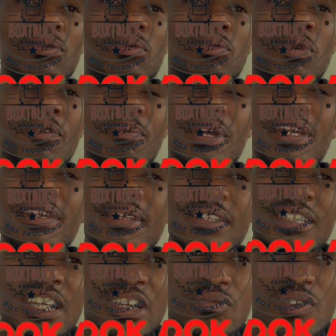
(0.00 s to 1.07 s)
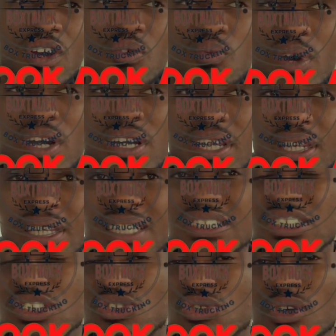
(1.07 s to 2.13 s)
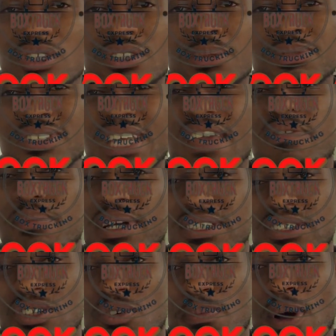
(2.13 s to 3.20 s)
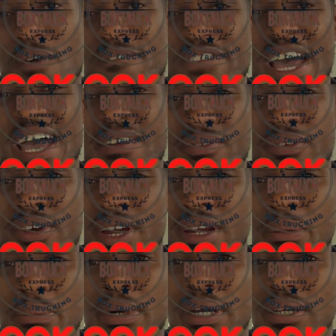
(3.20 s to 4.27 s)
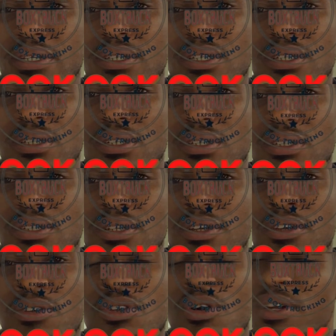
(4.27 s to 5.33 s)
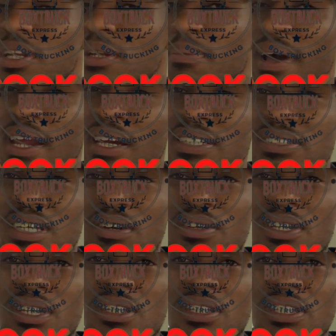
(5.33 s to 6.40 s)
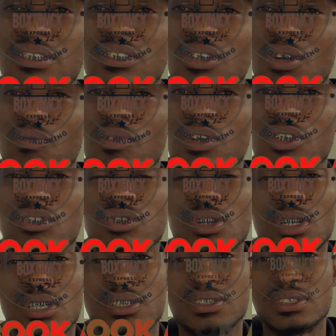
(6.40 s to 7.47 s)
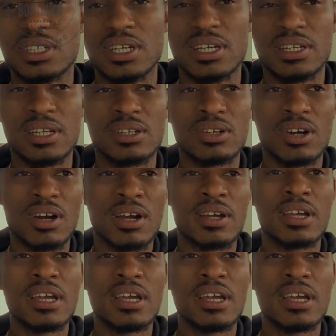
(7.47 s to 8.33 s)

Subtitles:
with me getting rid of one of the leasing trucks, I'm saving myself about $5 grand a month. You know, and anybody that's out here leasing or renting a truck understand that, all right?